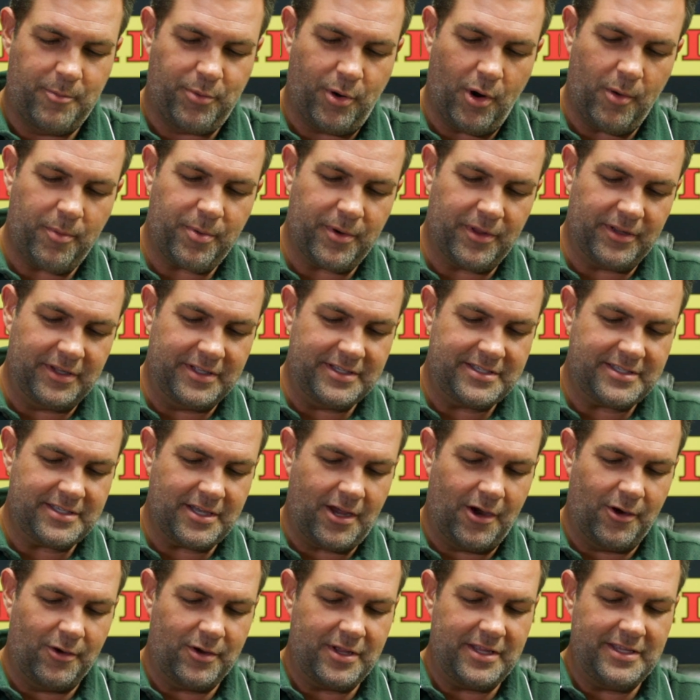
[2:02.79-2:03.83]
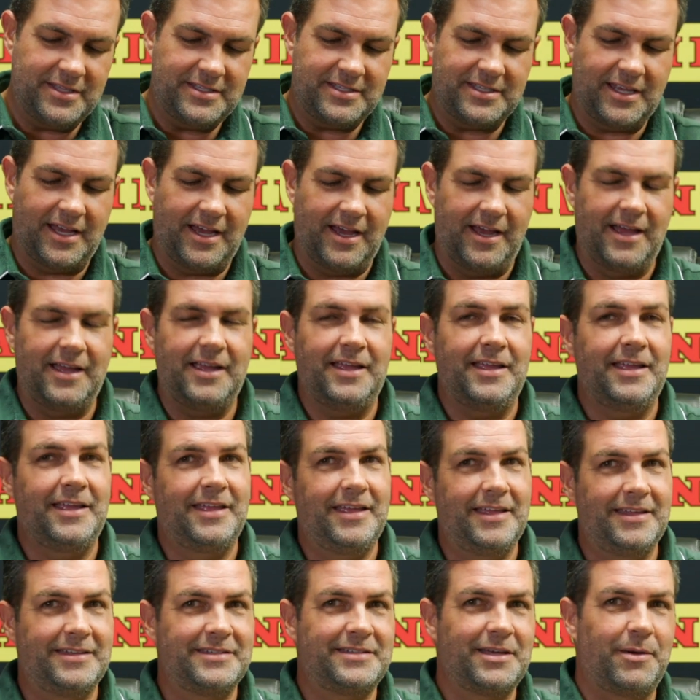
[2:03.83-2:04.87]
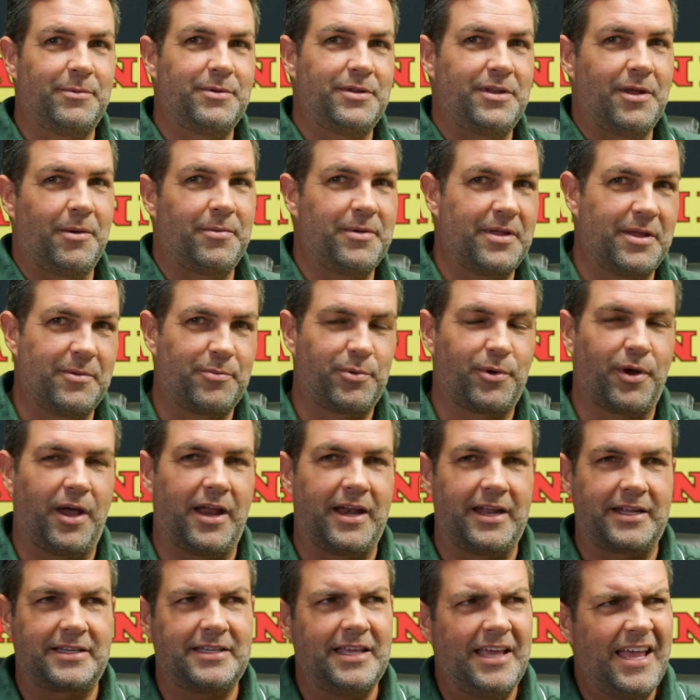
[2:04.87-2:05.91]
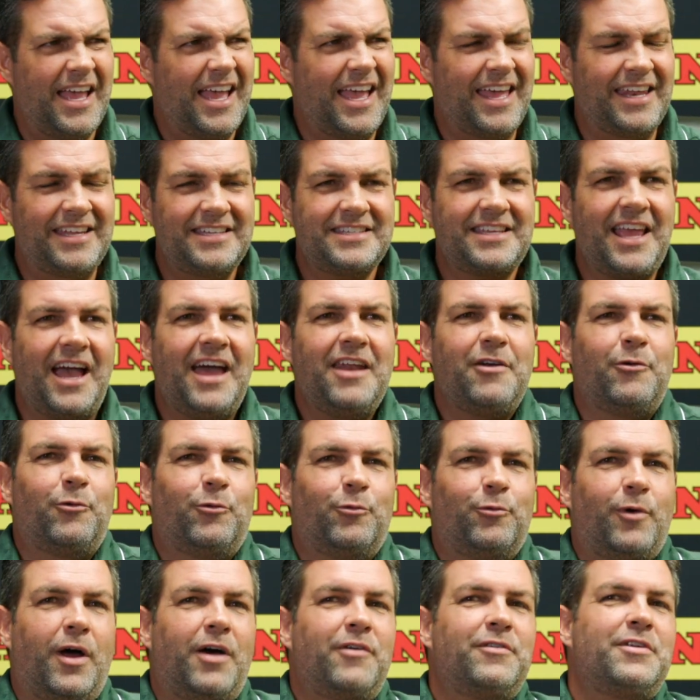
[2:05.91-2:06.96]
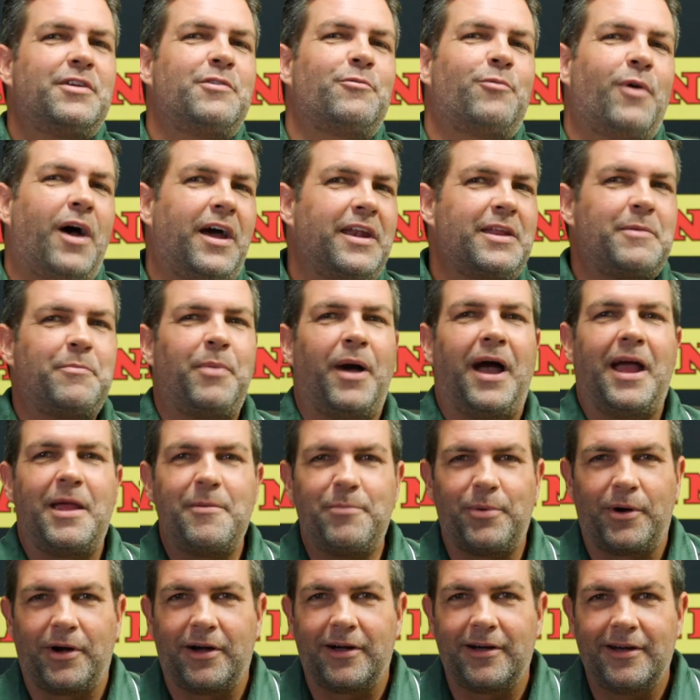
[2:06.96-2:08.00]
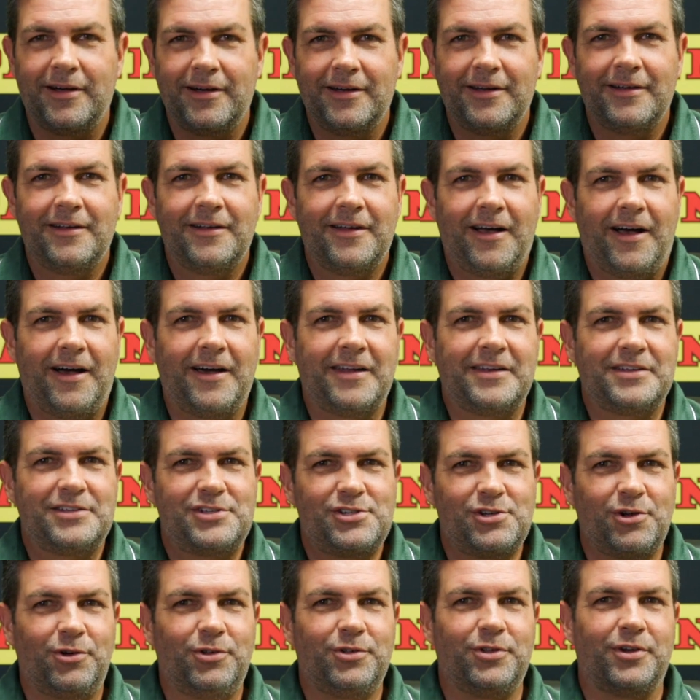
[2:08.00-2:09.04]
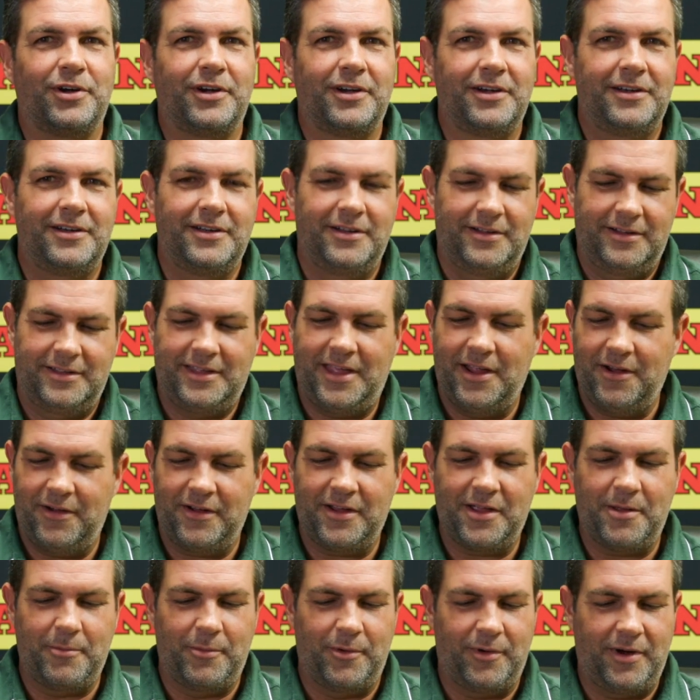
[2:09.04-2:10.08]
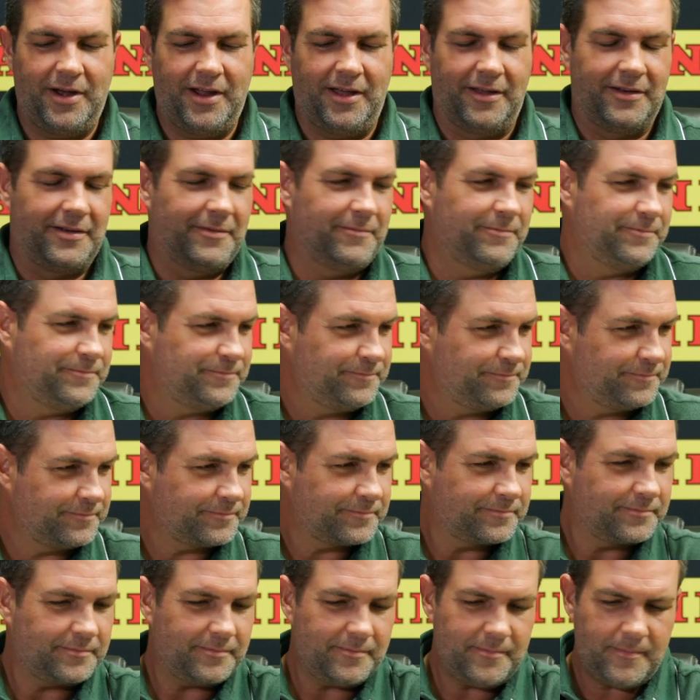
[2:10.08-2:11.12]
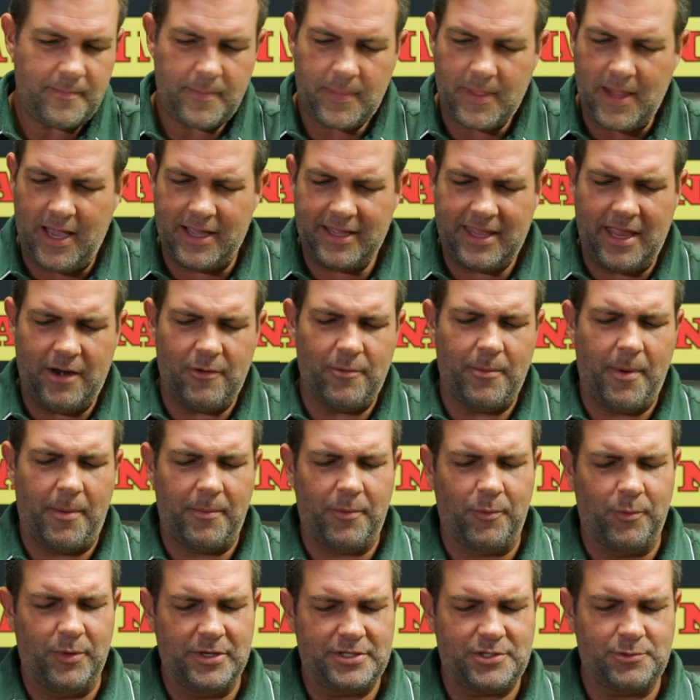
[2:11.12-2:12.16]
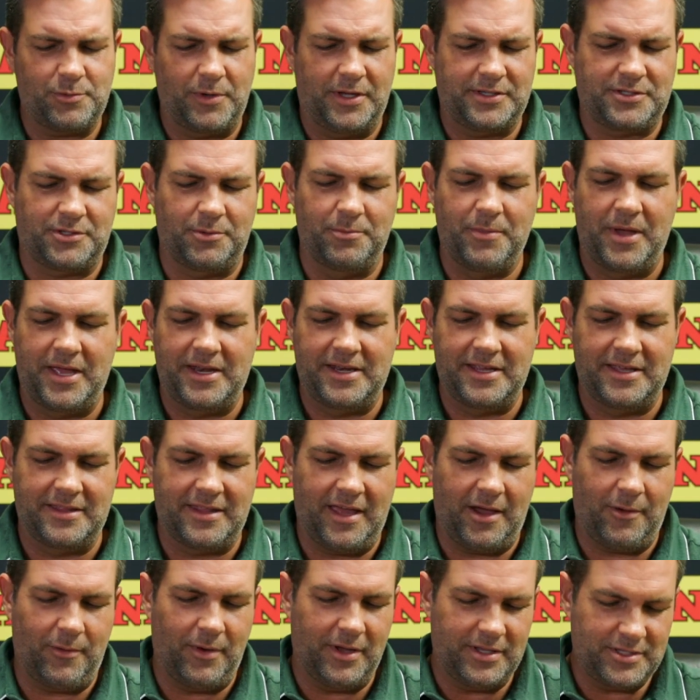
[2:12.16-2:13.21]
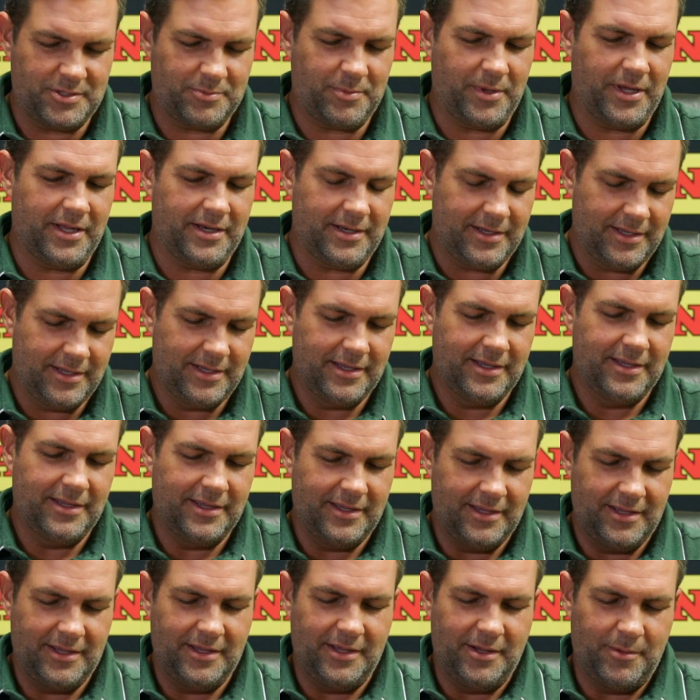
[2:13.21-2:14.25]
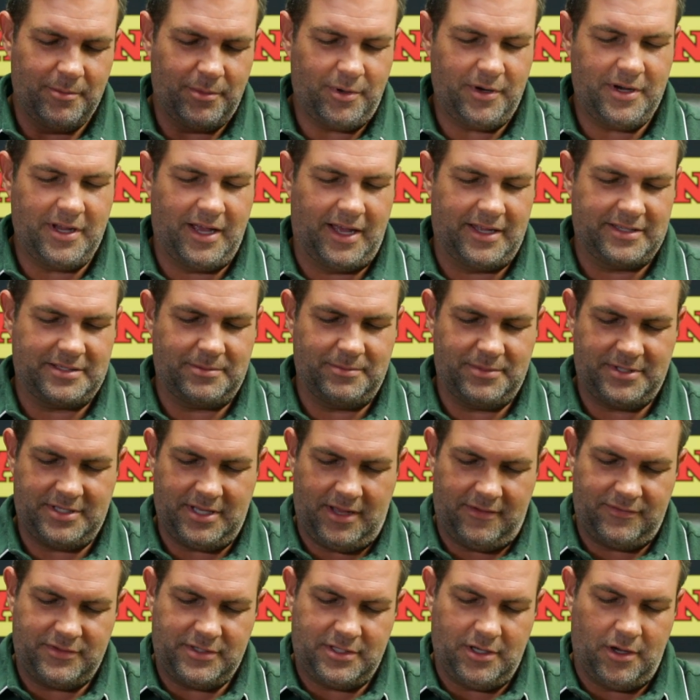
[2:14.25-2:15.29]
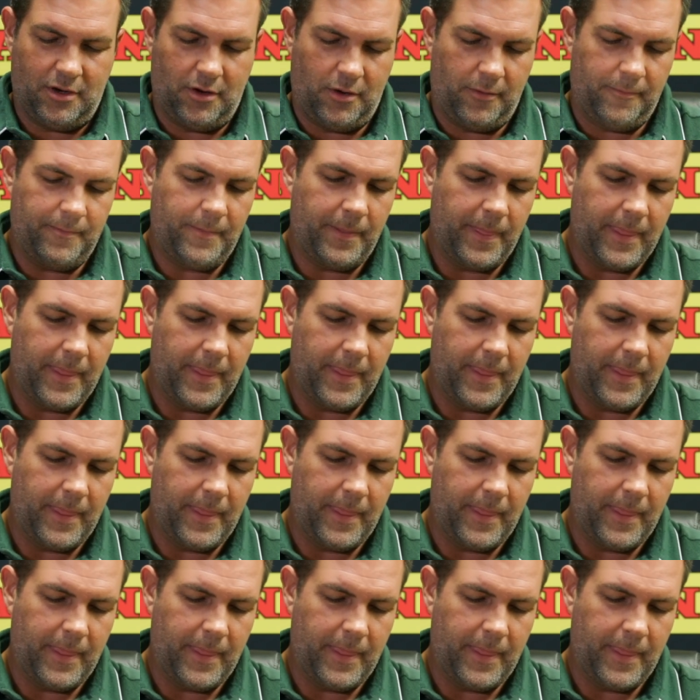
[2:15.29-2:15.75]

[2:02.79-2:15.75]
appropriately so, he's uh, in W W E product. And he's got Rowdy Roddy Piper on his shoulder, carrying him around. I can't remember which WrestleMania that was, but pretty awesome stuff. So